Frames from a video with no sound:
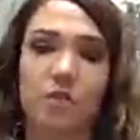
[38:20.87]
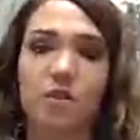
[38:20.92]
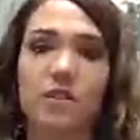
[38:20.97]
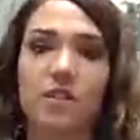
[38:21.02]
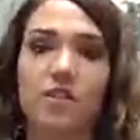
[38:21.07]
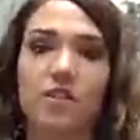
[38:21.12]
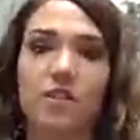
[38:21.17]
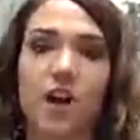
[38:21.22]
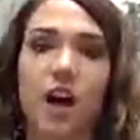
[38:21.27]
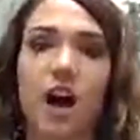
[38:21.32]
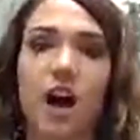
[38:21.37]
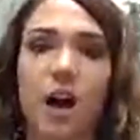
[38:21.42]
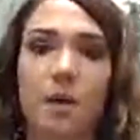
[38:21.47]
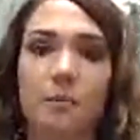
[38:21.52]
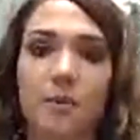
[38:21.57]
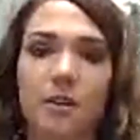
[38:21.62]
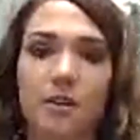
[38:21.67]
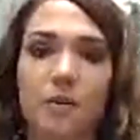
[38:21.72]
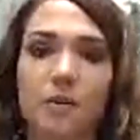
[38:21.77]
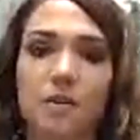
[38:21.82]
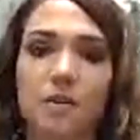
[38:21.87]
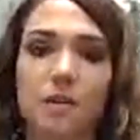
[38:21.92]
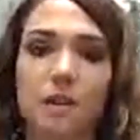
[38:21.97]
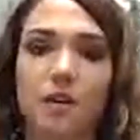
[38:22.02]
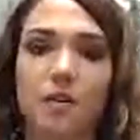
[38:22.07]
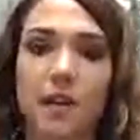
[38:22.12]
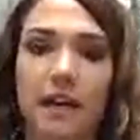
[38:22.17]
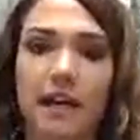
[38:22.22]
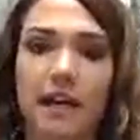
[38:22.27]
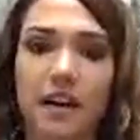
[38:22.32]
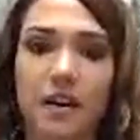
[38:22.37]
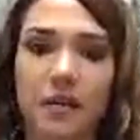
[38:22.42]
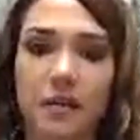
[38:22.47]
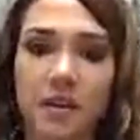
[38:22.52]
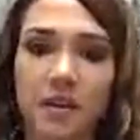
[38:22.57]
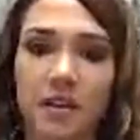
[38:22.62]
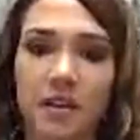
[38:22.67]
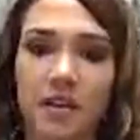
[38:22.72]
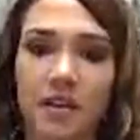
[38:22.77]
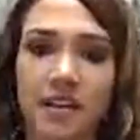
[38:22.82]
you stop and you slow
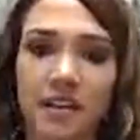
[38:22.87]
down.